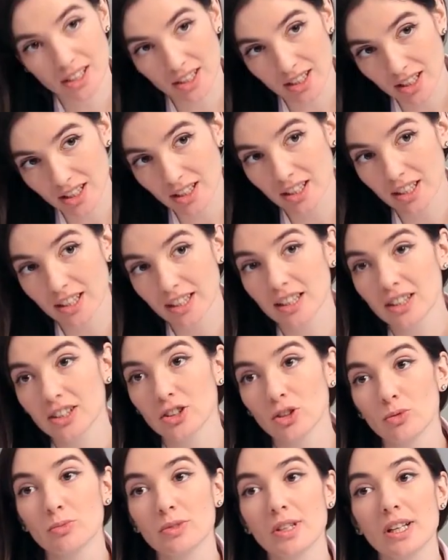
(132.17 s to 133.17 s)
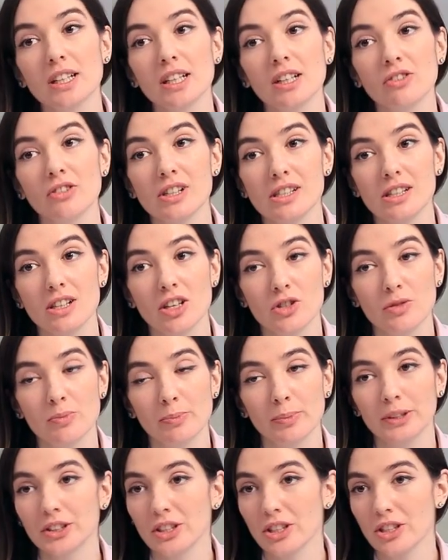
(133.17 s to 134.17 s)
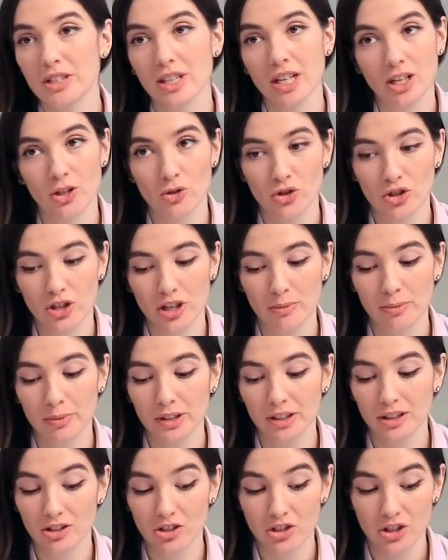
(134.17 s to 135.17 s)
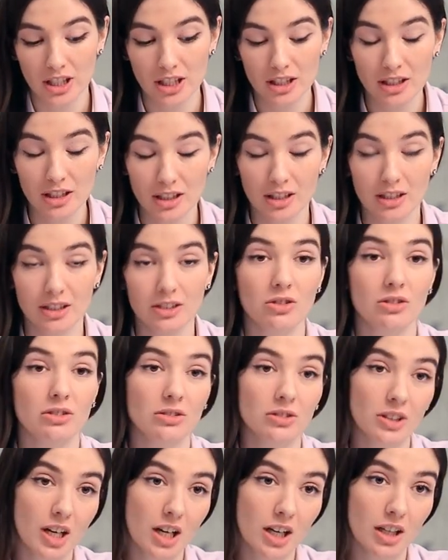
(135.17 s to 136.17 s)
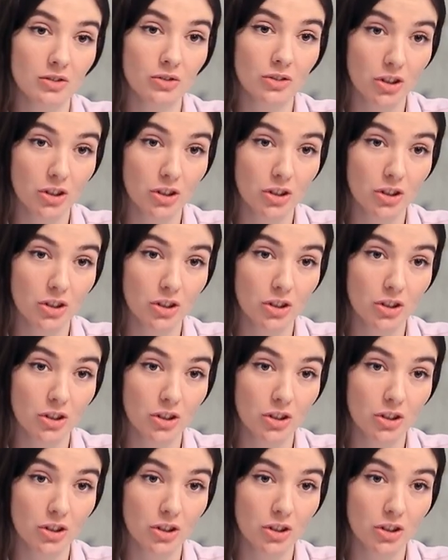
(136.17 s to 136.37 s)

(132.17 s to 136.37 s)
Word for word: my experience with what I've experienced walking in the door? Because